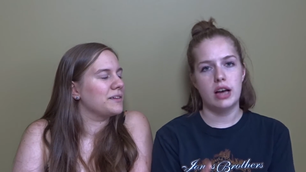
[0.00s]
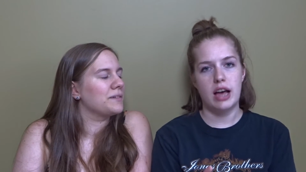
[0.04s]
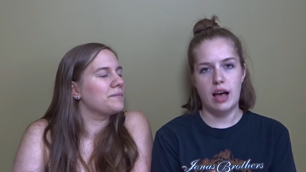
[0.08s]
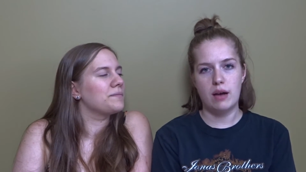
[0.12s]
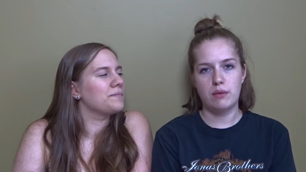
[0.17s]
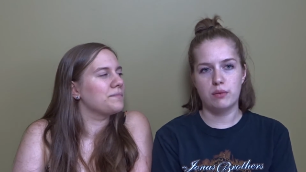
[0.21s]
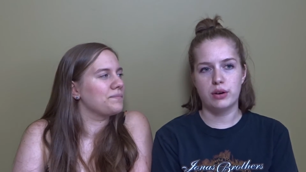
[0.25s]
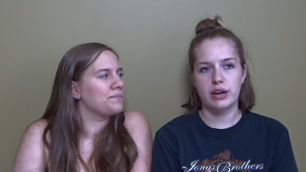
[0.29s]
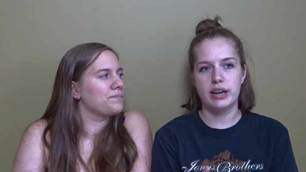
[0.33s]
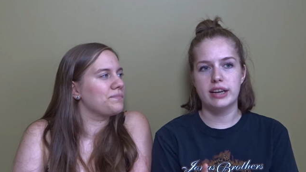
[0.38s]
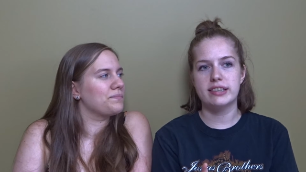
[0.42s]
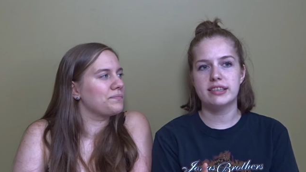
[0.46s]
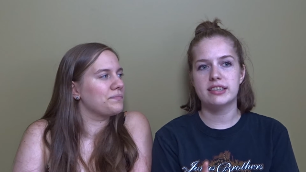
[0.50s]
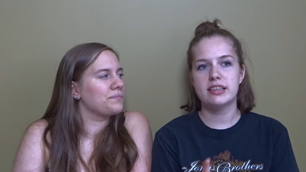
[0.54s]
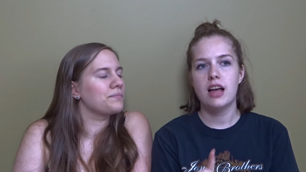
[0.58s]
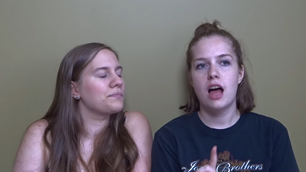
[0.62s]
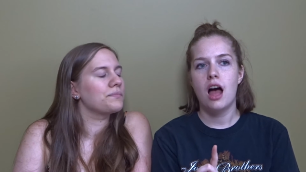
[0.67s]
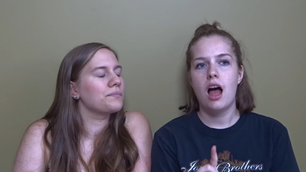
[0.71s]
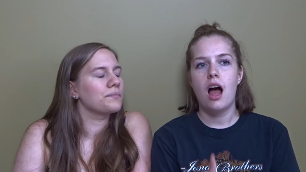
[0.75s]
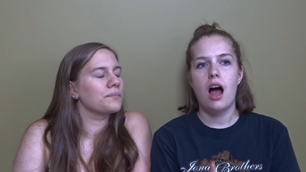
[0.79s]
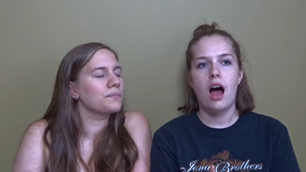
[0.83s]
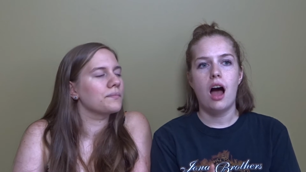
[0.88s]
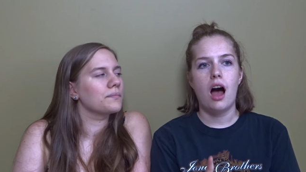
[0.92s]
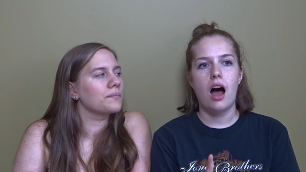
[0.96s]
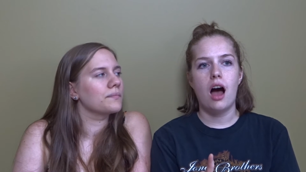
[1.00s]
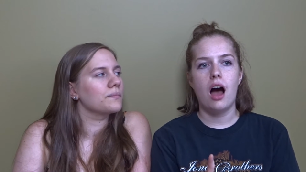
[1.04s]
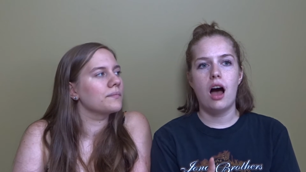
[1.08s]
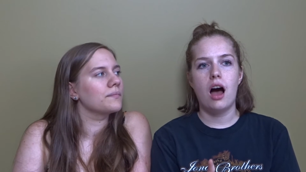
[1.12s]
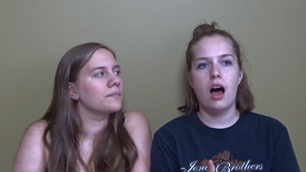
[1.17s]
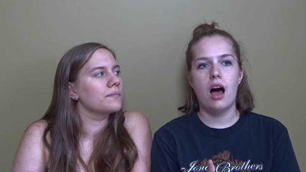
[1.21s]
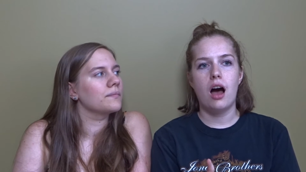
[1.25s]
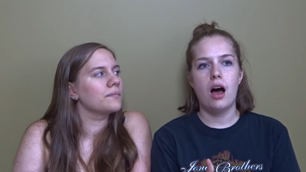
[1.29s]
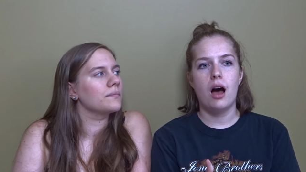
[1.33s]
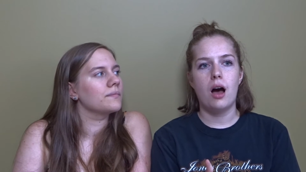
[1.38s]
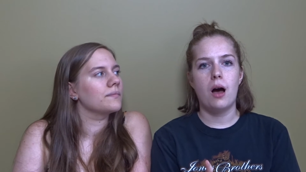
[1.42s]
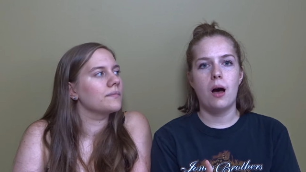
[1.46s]
Speaker 1: Everest.
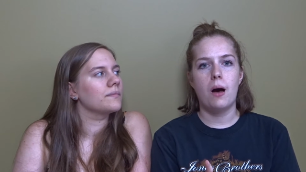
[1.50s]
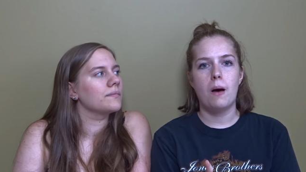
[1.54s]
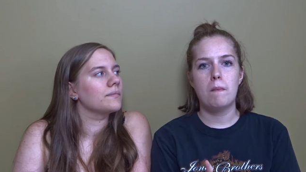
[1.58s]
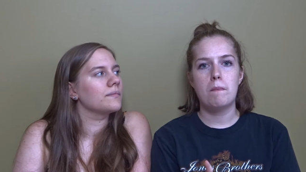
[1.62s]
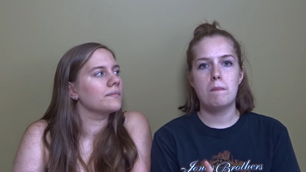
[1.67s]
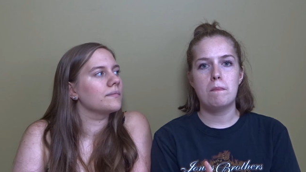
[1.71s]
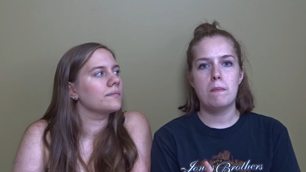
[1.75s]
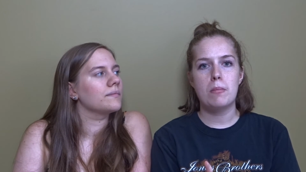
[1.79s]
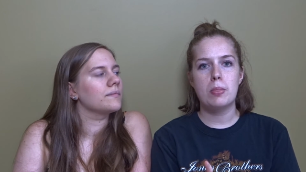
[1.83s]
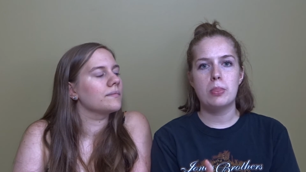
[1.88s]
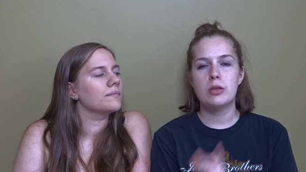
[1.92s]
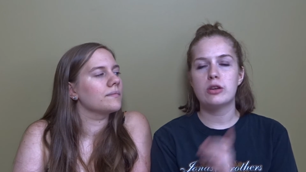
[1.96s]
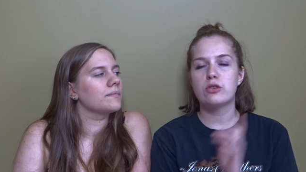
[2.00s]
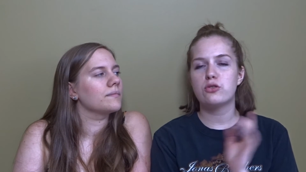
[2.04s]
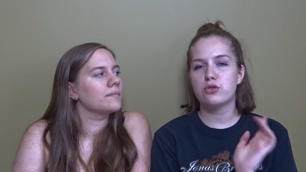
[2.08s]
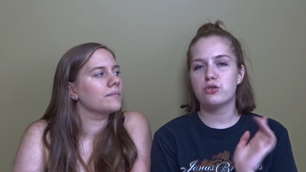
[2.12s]
The